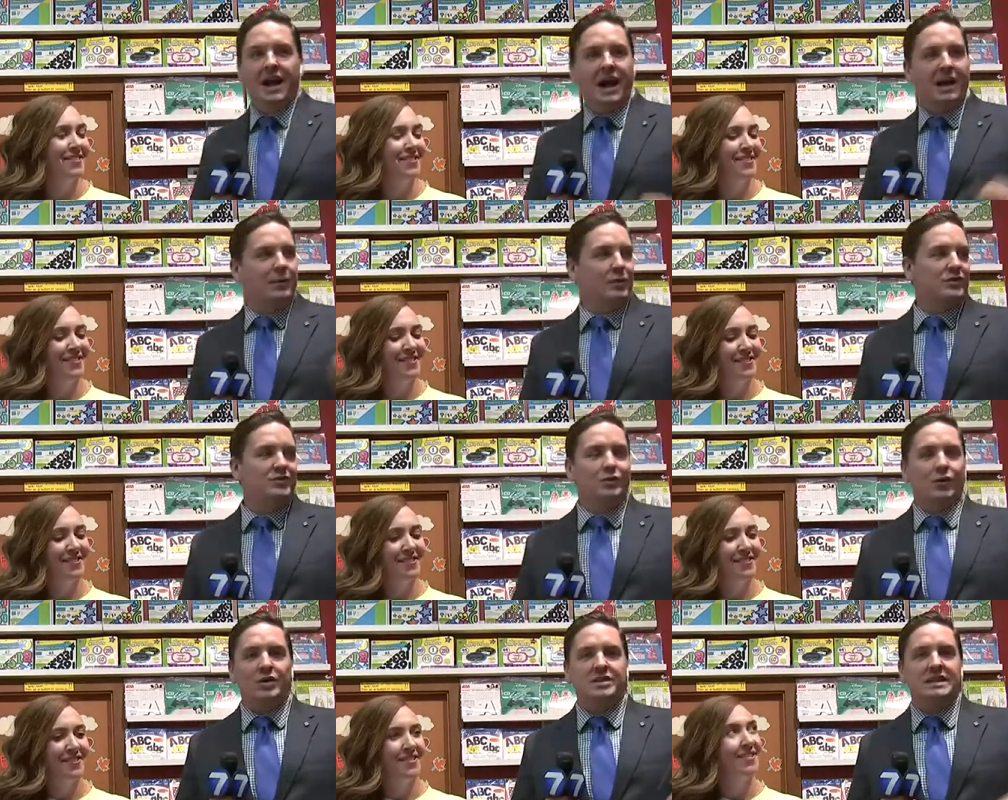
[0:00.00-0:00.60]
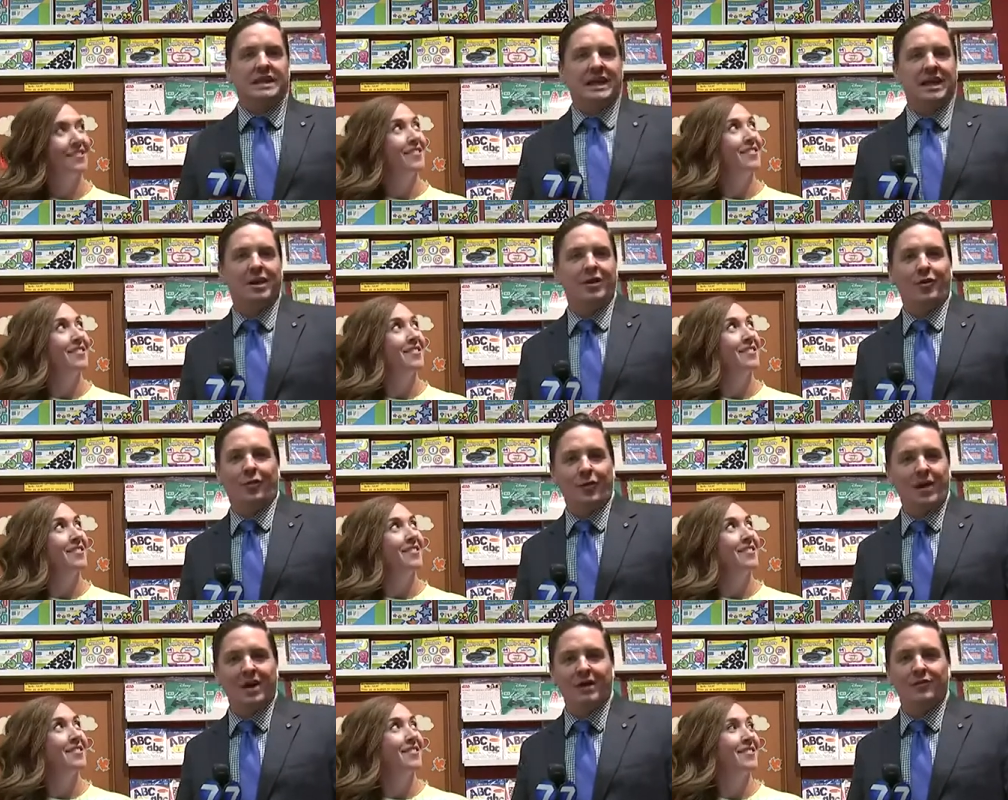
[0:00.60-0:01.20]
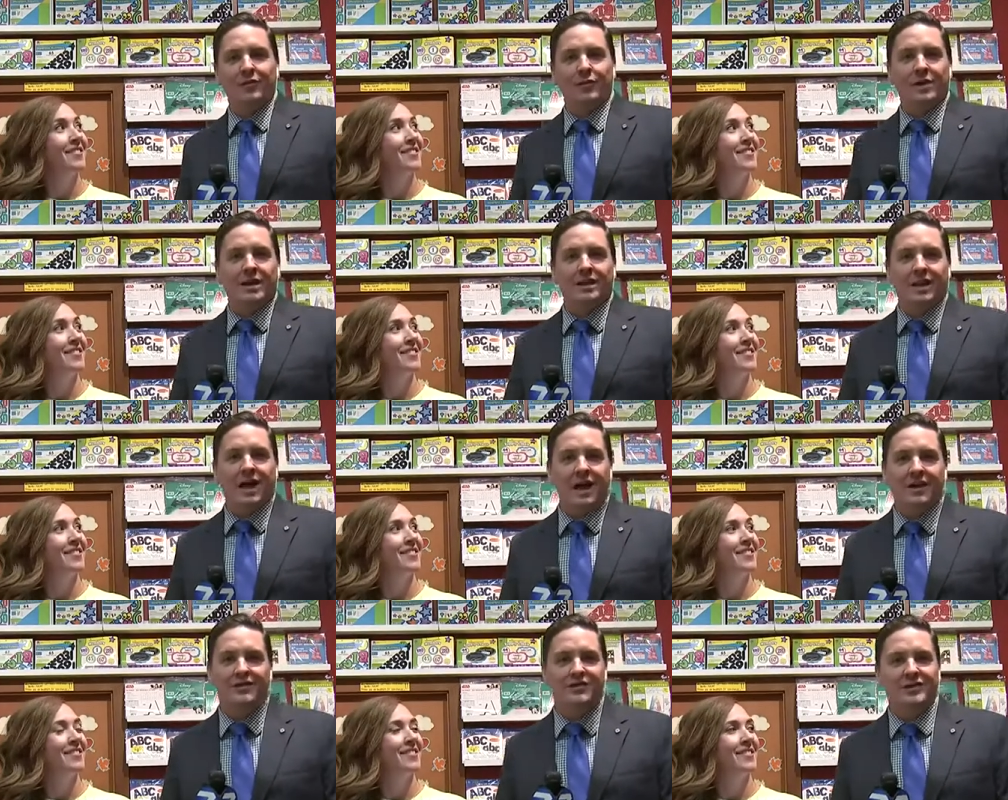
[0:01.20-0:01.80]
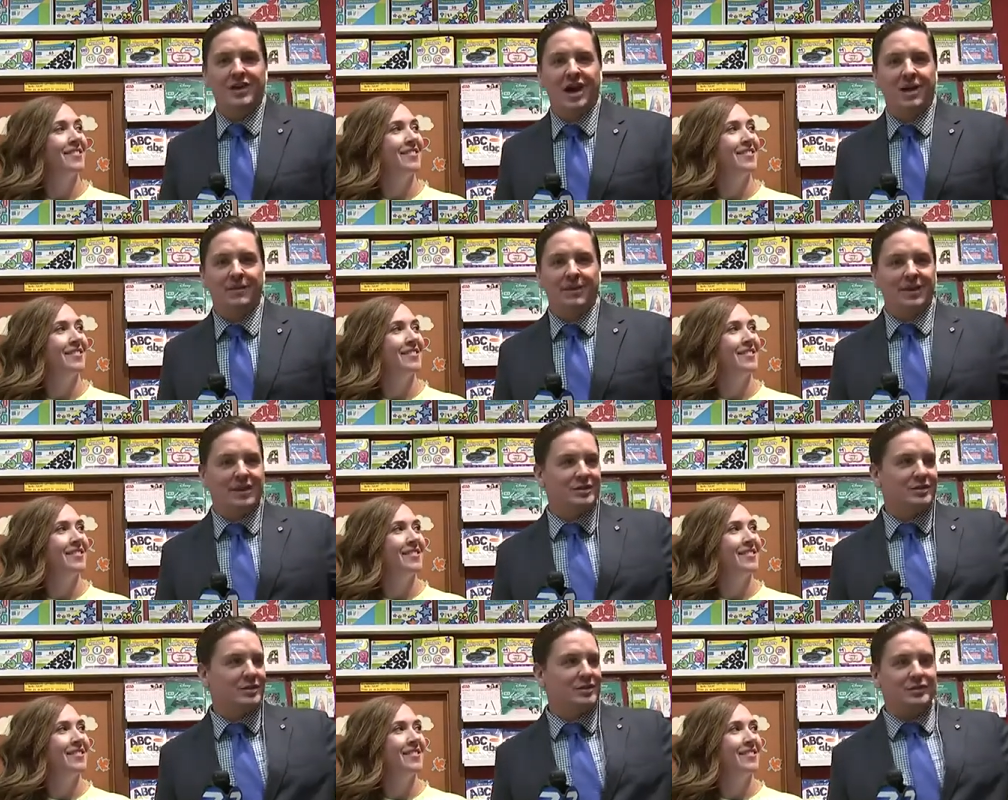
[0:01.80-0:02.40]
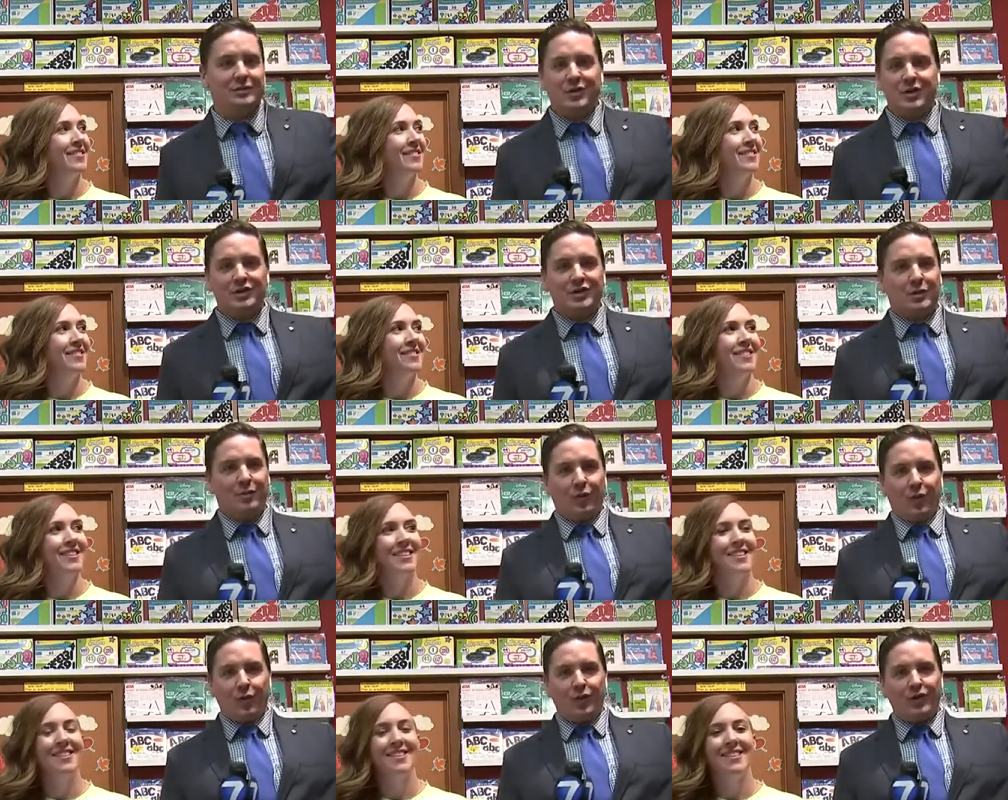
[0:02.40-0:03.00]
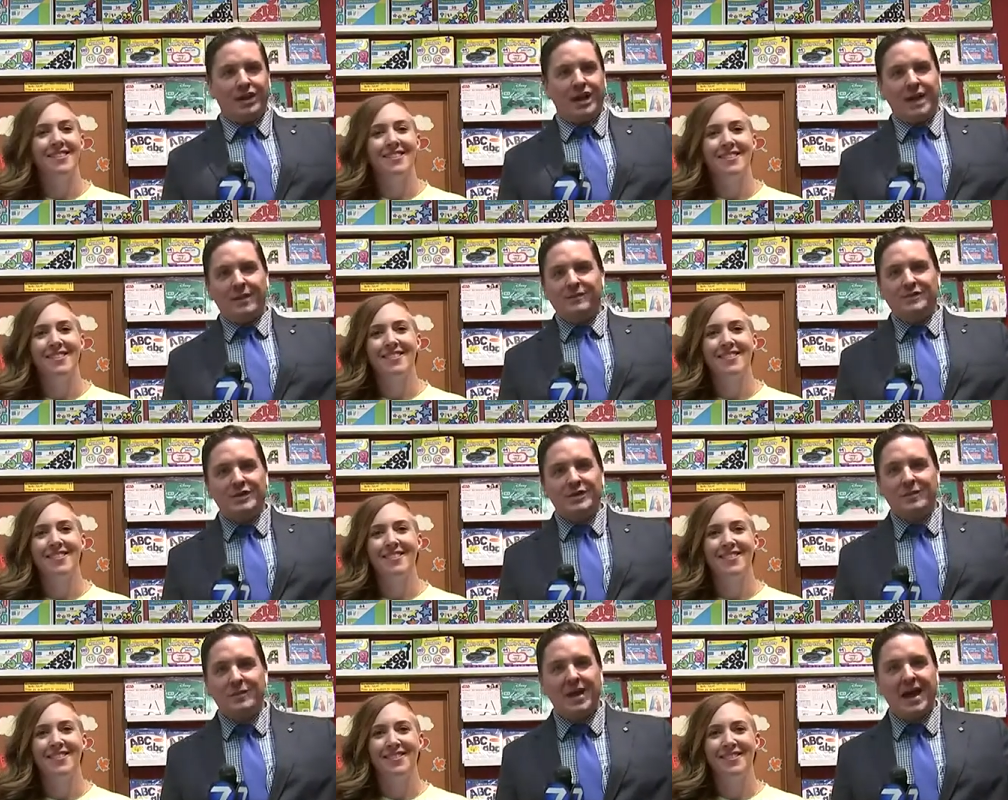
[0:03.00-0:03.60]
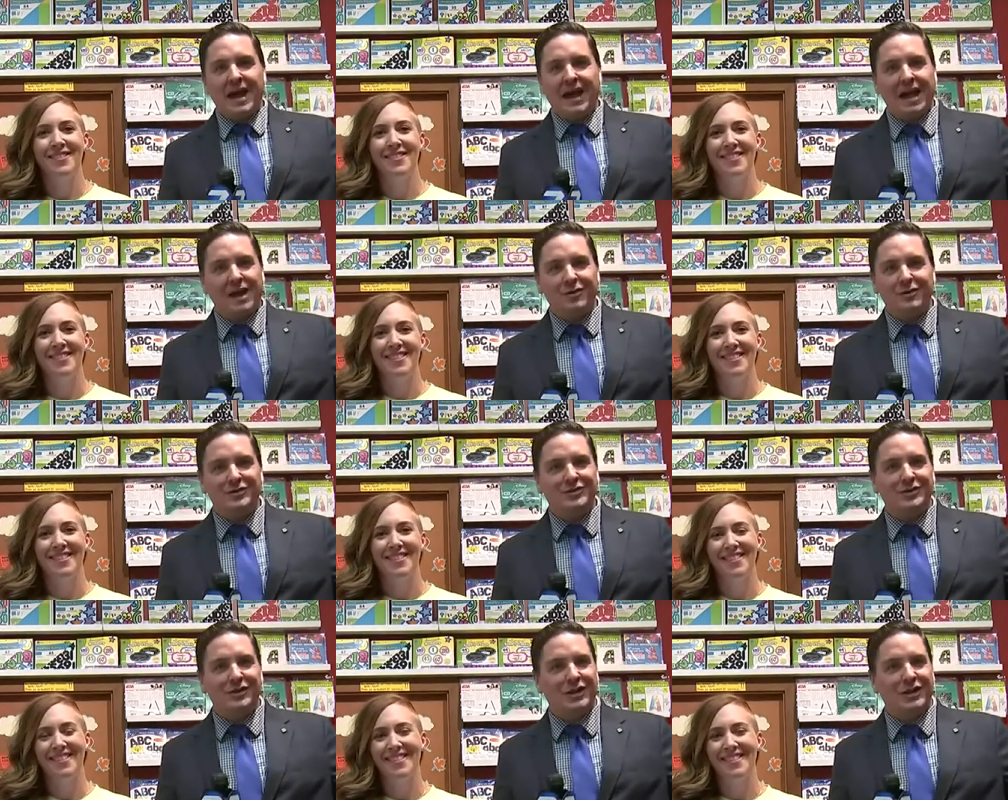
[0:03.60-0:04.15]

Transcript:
Speaker 1: I almost wasn't here ready for my live shot because there's a bunch of board games in the back I was